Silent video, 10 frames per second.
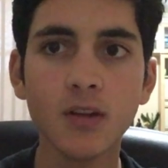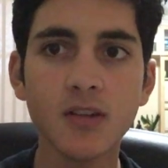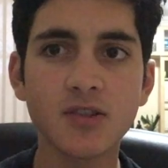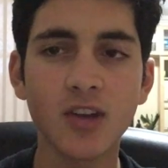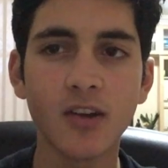
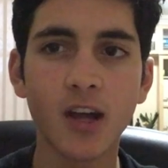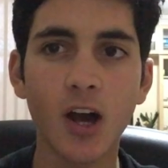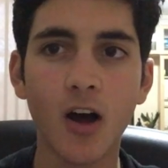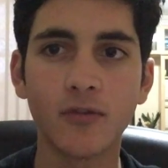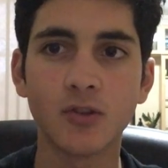Sunday
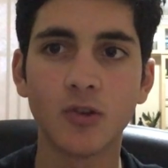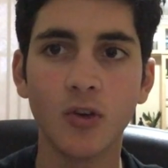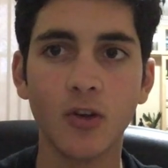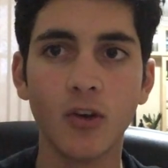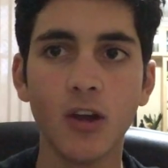
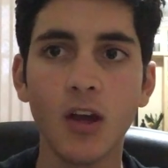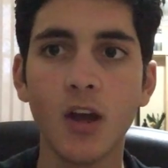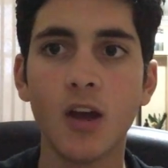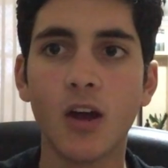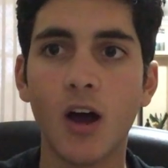afternoon,
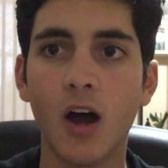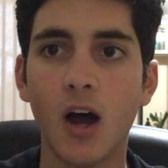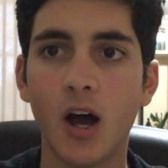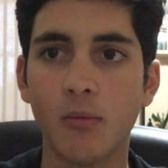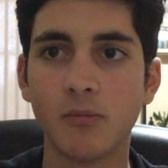
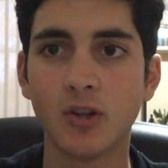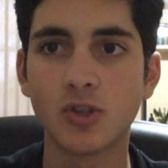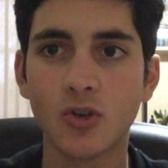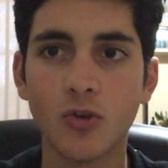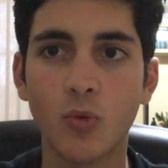the
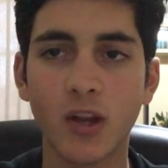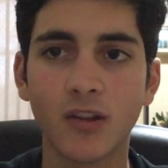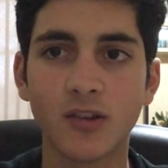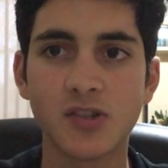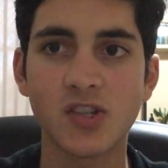two
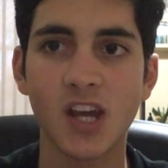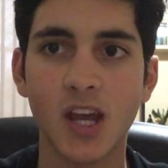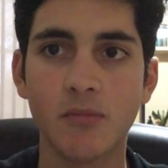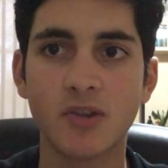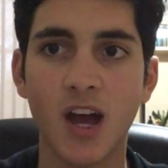winless
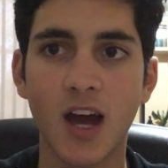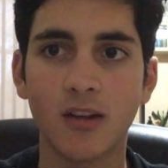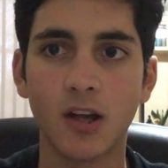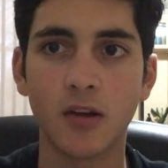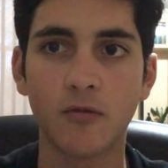teams,
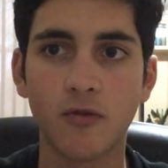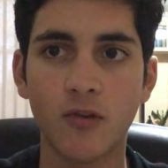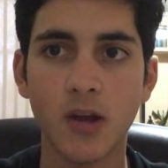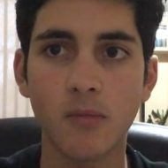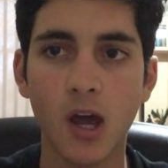Adelaide and
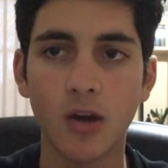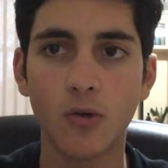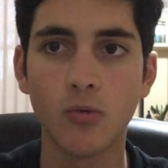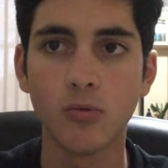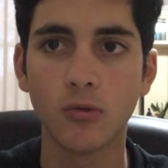Fremantle.